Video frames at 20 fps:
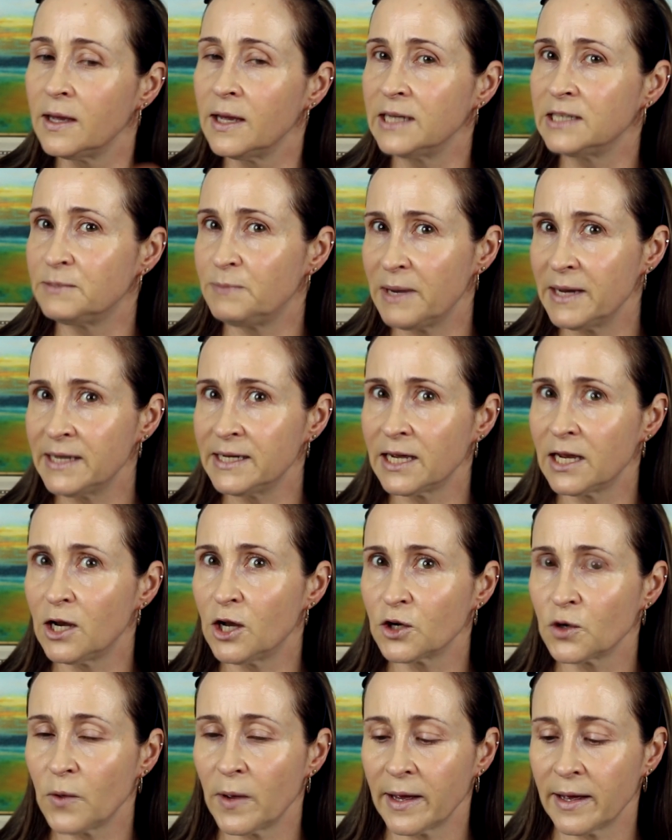It's blending a
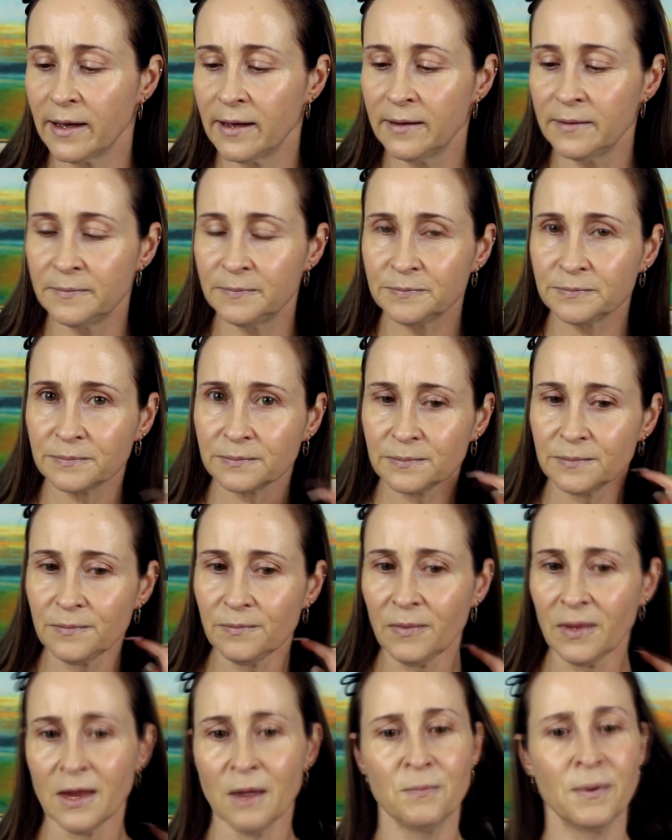lot quicker,
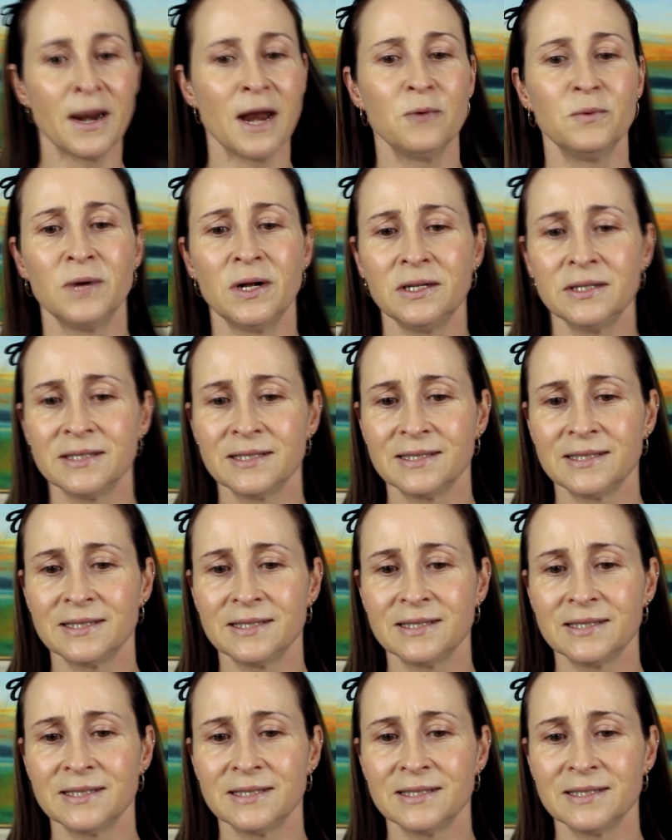but I will